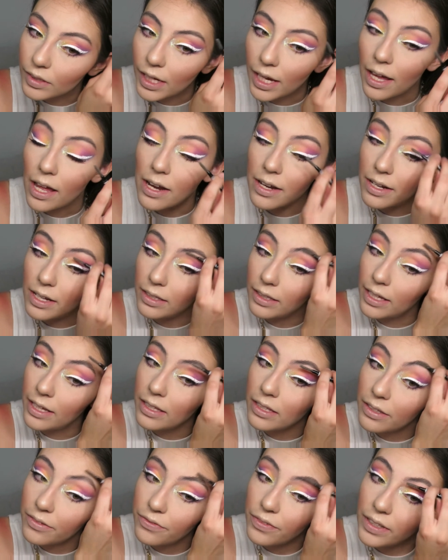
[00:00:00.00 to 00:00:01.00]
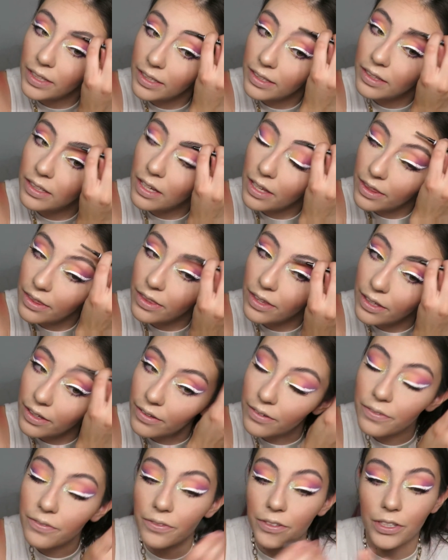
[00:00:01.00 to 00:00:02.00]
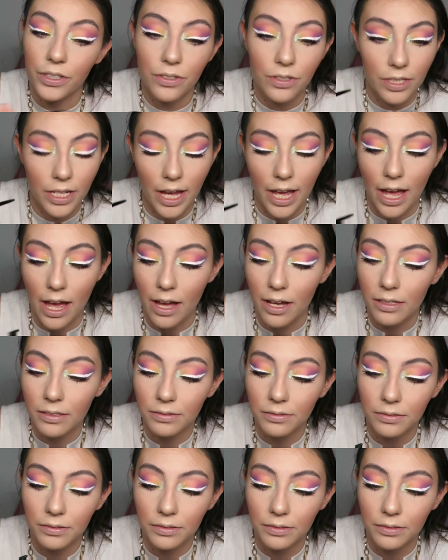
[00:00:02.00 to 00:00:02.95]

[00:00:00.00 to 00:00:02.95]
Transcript: and lightly fill in the first half.